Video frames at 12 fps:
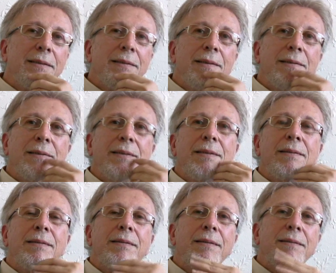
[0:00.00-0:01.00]
that
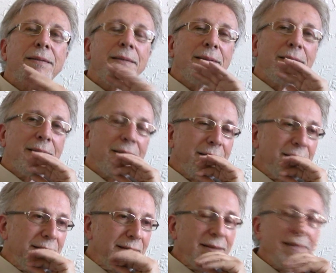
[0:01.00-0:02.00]
we've been
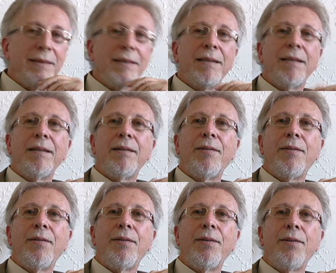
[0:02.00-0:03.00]
observing,
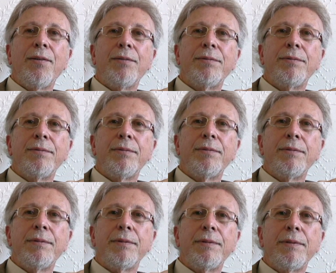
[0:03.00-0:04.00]
are similar
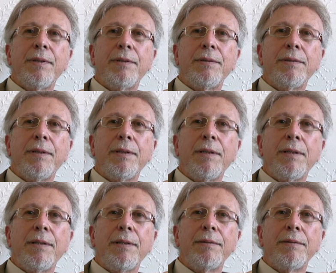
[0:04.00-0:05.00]
to the data that we're
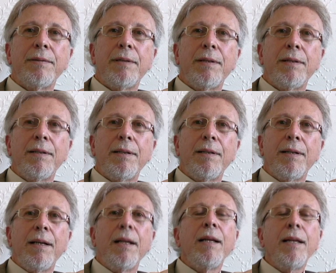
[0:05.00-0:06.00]
getting that we don't
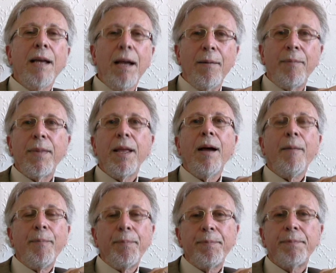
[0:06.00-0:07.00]
understand now, and it gives
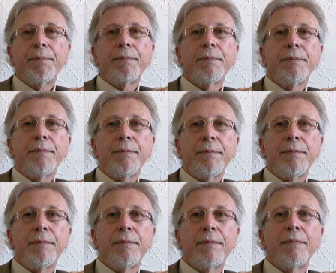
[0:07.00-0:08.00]
us a reason
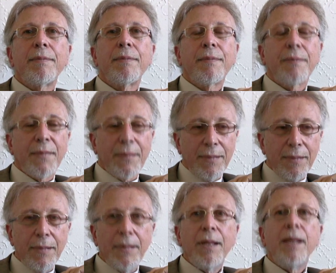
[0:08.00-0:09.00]
to advance
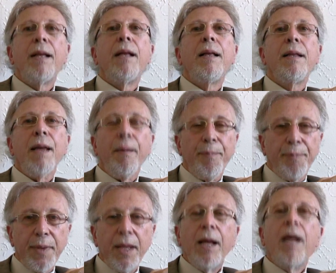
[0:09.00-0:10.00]
our theories to try to
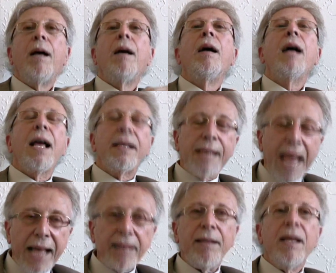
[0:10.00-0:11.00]
understand this.
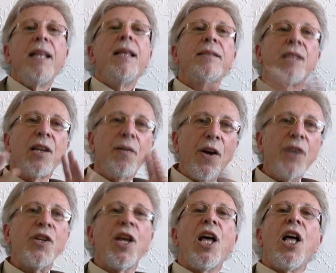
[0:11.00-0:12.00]
Exactly, there's a
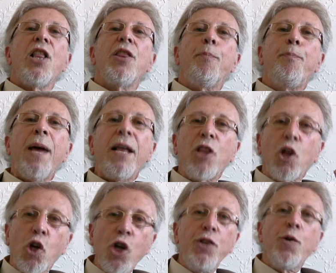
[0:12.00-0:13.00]
convergence. The
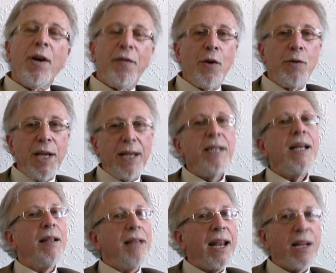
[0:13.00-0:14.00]
good UFO data, now
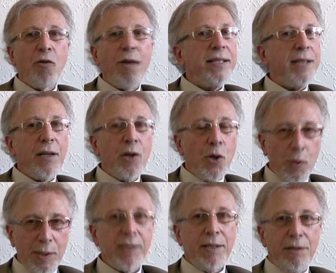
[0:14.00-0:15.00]
a lot of crazy
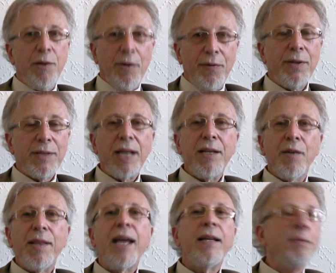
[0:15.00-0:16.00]
kooks in UFOs, I know
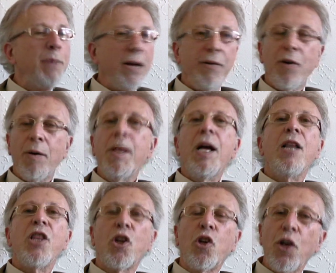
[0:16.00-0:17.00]
that, in paranormal.
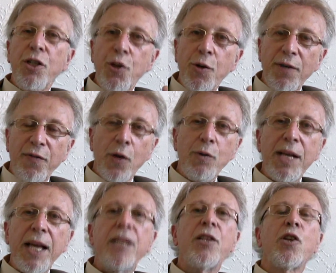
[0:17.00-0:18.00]
The good UFO
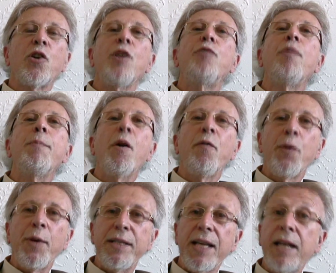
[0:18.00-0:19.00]
data, the good remote
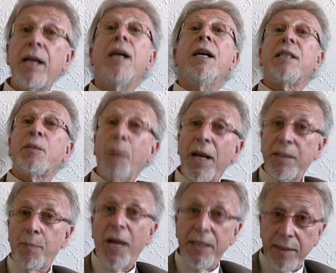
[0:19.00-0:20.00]
viewing data,
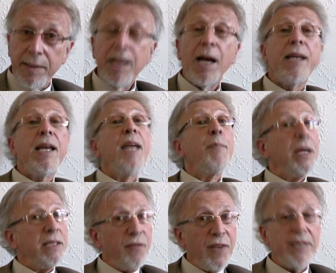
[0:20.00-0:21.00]
sponsored by CIA, by
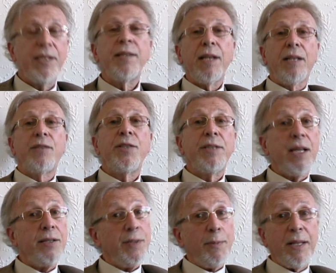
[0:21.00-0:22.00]
Defense Intelligence
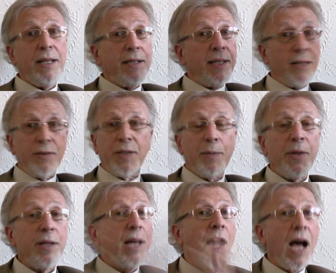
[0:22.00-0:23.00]
Agency, by the intelligence
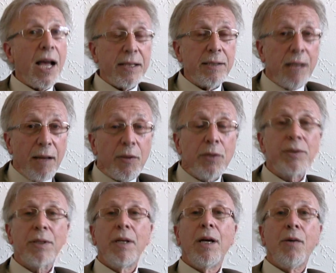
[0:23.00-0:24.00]
community at the highest
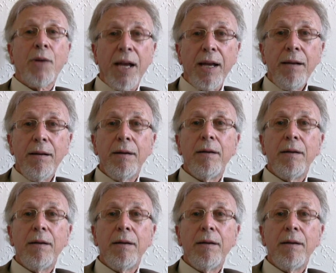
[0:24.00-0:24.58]
levels, okay?